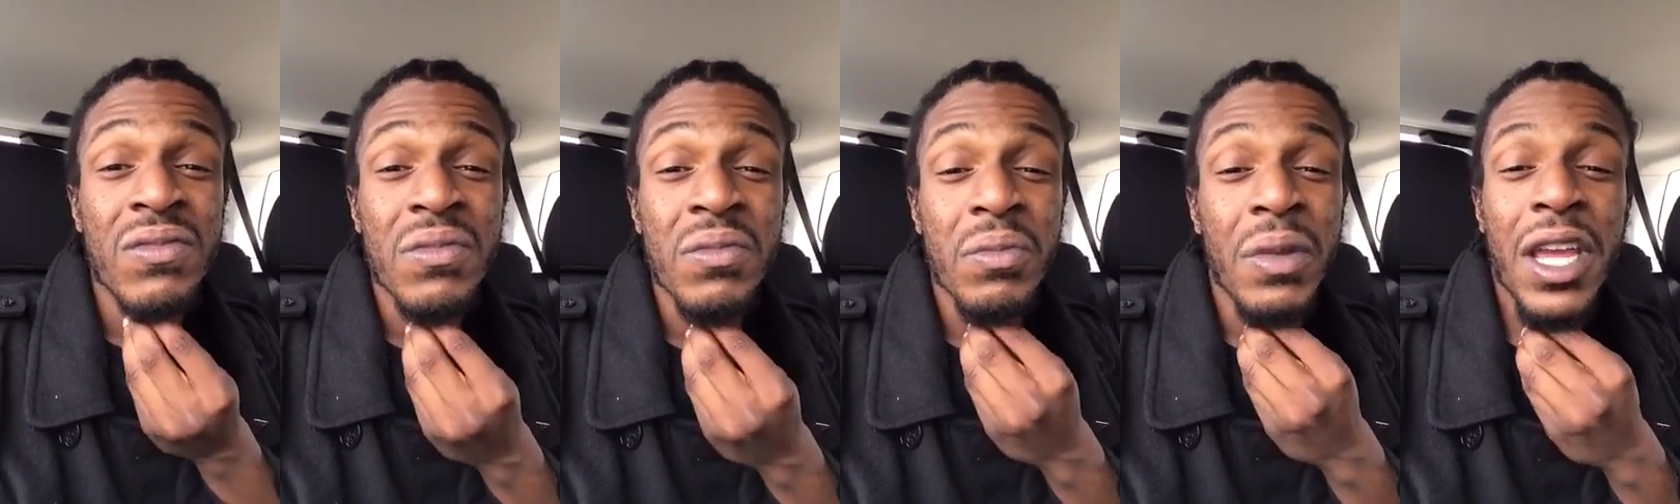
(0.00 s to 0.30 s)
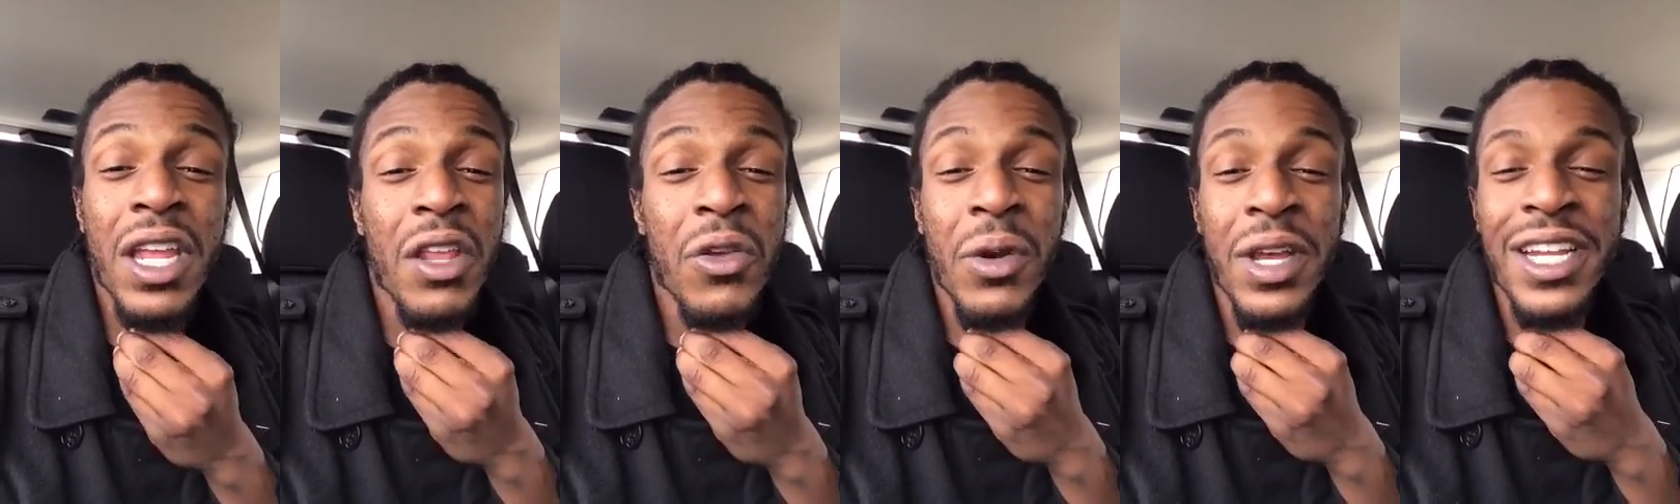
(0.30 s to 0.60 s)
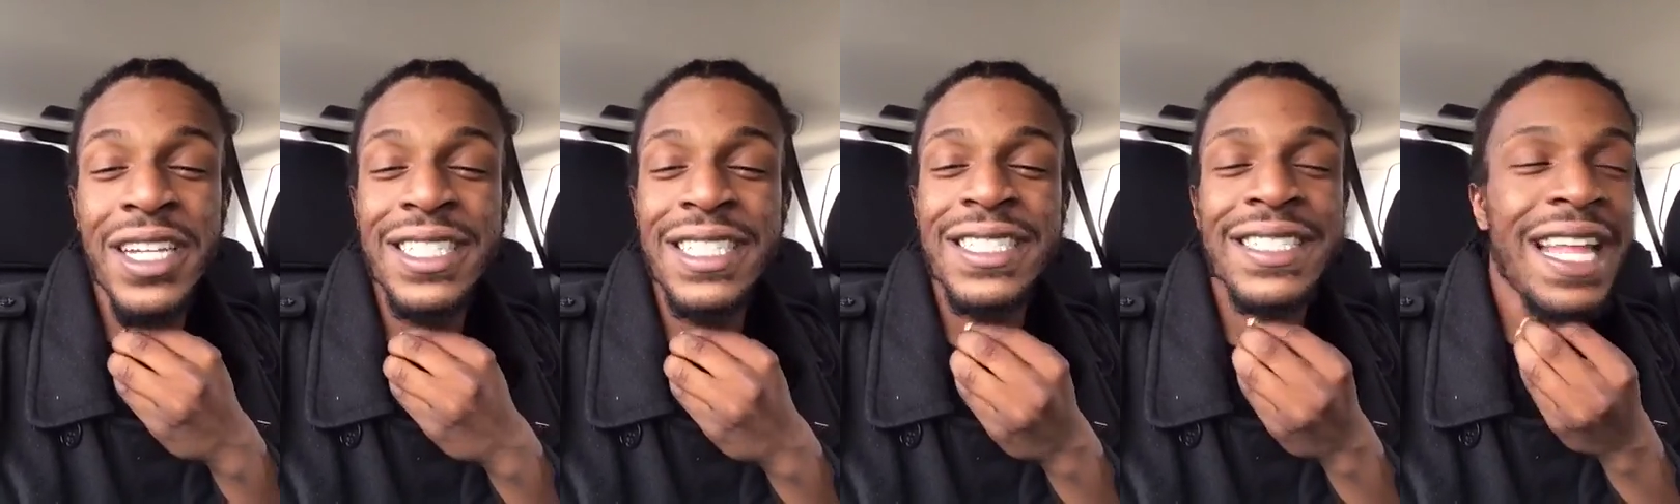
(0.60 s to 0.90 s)
But anyway,
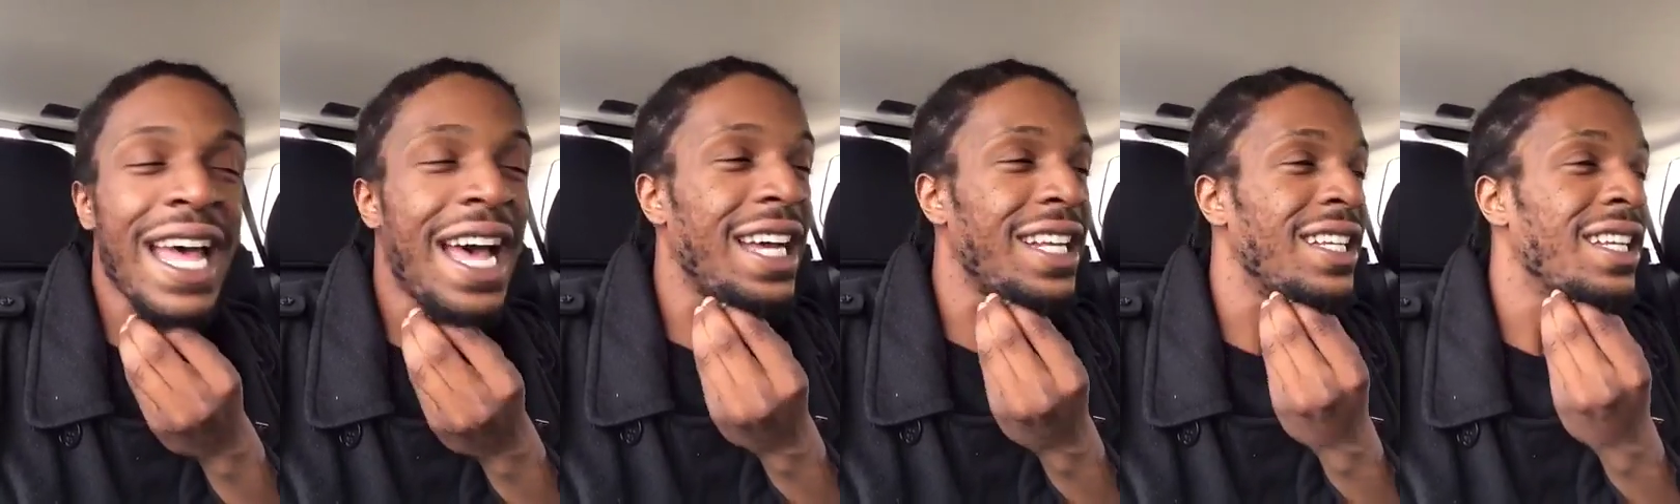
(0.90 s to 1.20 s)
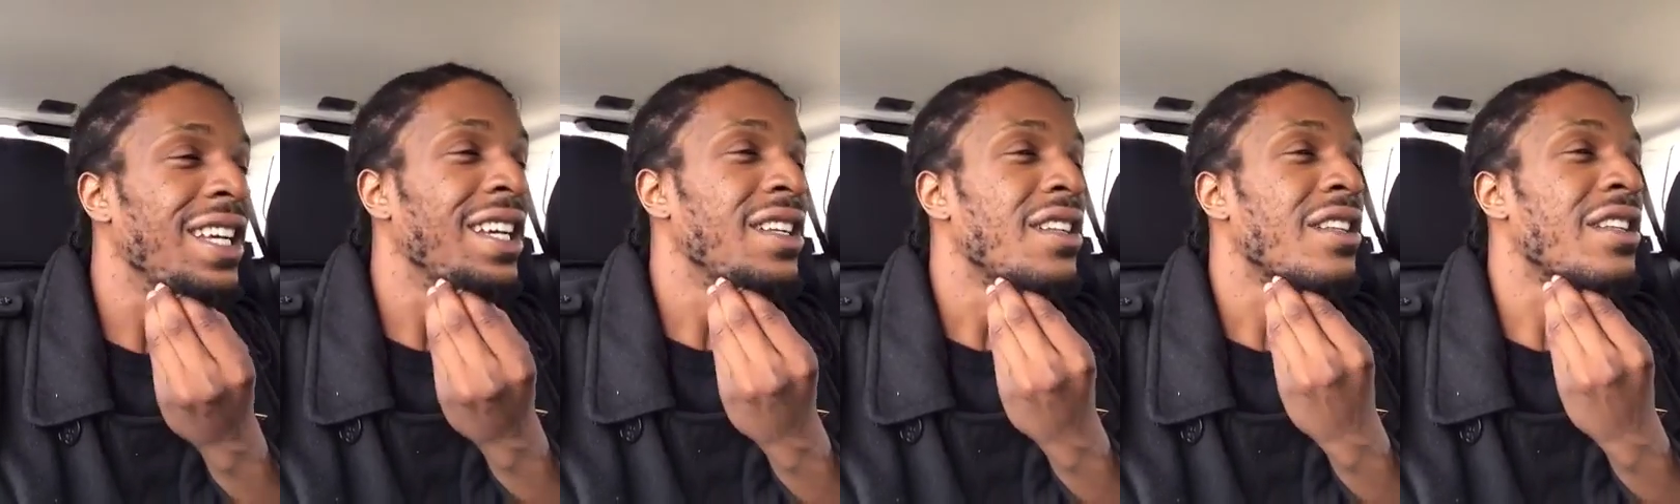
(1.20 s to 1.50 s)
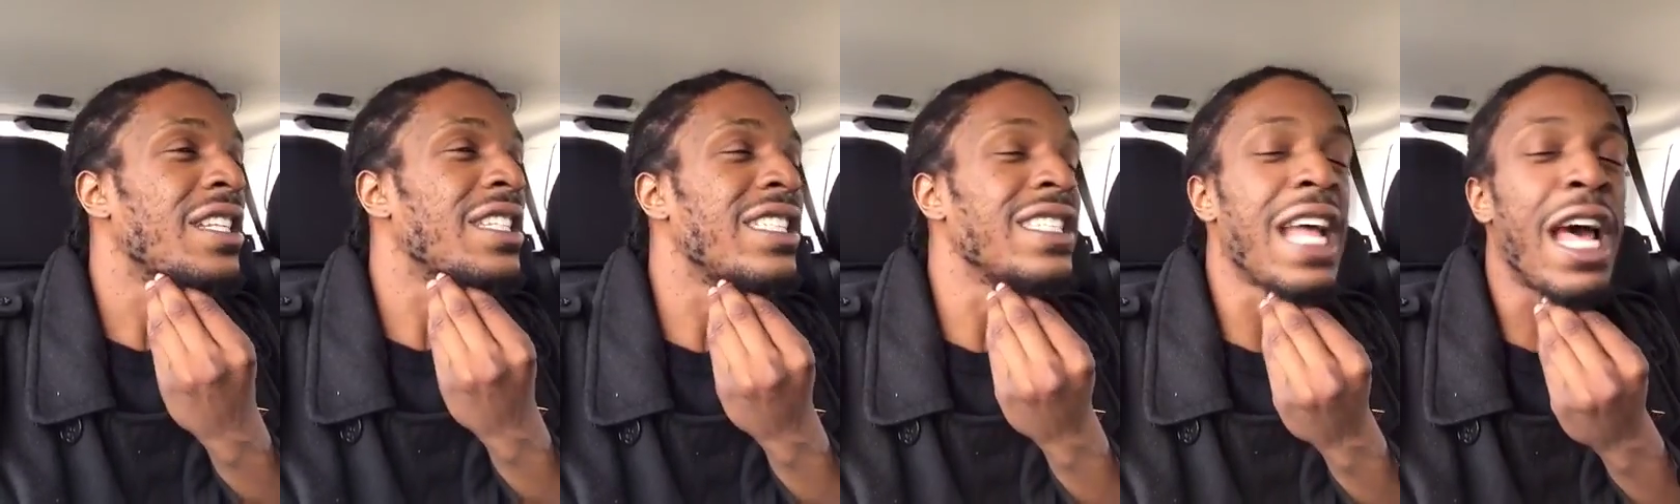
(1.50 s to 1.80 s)
this is not
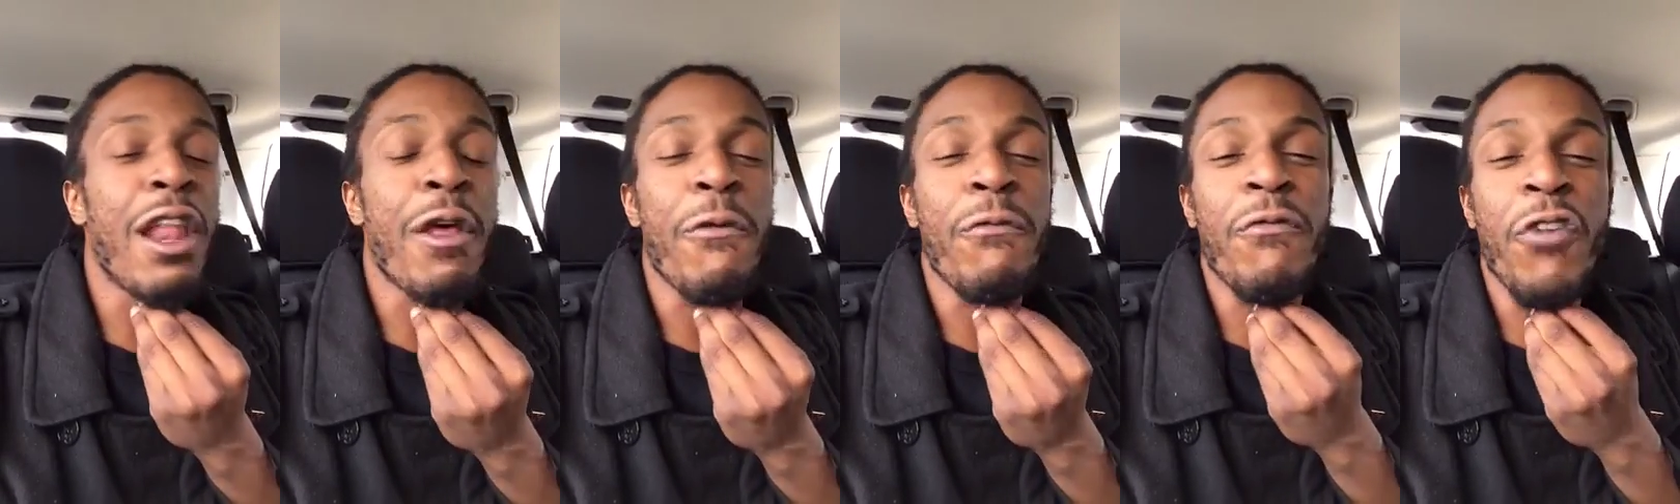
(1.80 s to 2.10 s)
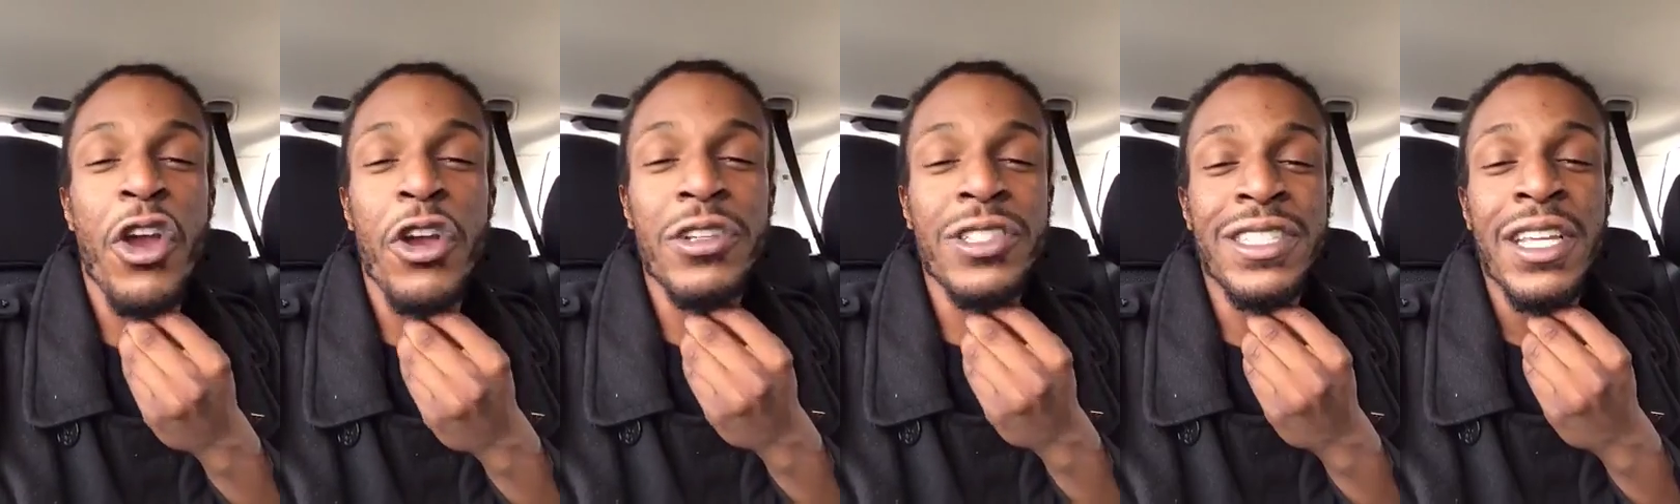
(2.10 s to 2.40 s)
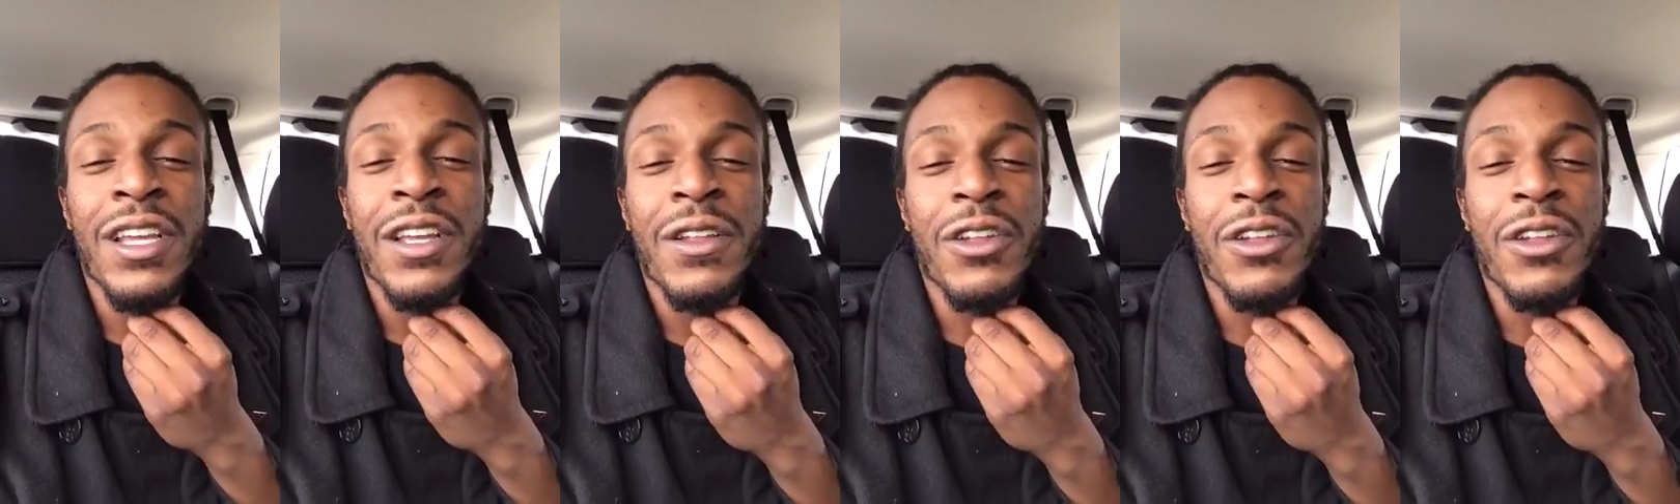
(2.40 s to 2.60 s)
a verse,